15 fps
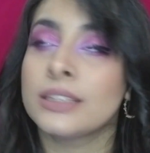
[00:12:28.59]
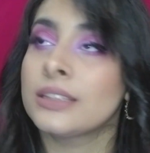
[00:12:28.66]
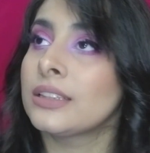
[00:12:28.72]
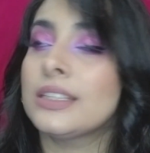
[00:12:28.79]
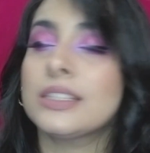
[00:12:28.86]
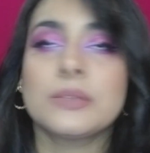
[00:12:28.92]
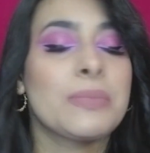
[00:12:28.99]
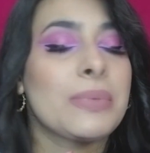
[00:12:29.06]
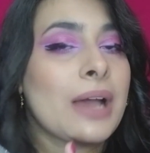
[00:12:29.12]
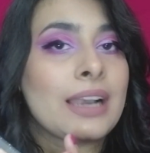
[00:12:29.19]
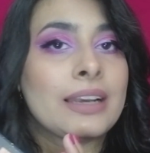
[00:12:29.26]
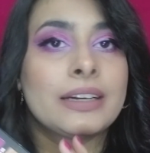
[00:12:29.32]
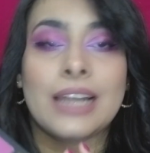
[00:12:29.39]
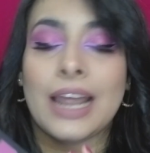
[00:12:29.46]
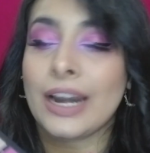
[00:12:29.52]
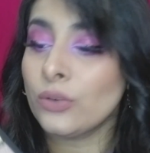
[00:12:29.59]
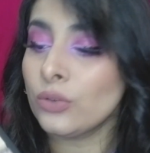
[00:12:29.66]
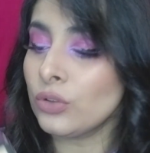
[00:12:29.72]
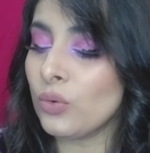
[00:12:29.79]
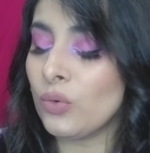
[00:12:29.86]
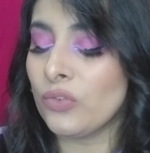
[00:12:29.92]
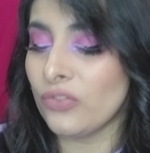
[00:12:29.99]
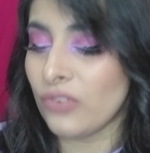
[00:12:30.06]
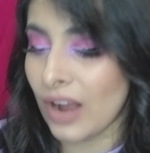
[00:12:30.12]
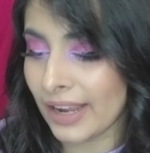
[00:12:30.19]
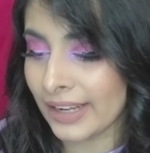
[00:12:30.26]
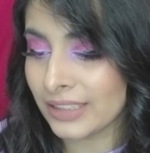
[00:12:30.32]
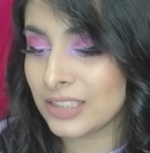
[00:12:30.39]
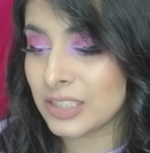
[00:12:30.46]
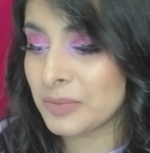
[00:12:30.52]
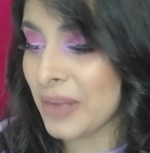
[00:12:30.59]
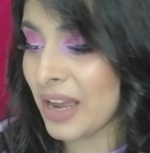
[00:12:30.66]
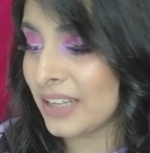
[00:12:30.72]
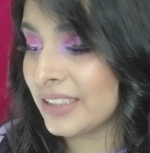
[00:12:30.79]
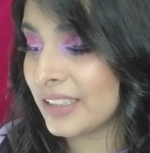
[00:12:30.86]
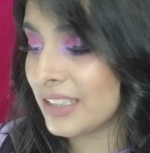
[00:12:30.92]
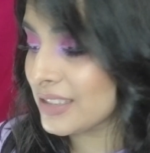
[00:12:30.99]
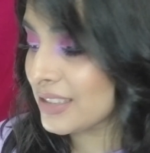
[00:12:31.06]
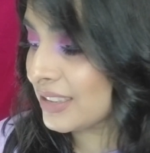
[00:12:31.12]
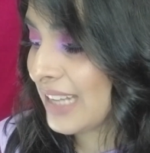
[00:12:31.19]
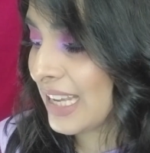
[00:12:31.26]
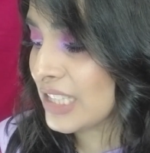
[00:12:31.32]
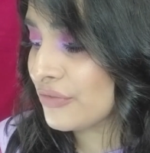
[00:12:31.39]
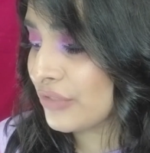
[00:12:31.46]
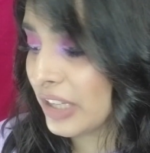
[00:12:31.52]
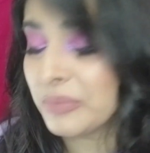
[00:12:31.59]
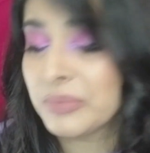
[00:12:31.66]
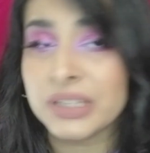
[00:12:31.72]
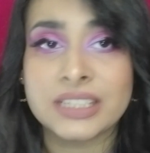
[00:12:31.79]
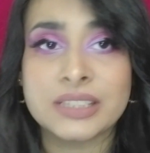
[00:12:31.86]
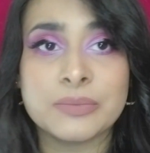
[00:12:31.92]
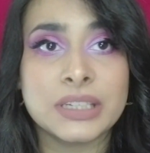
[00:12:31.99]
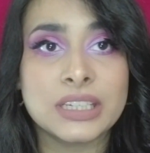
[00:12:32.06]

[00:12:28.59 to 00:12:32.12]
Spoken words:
This palette, I don't know why this palette isn't as famous,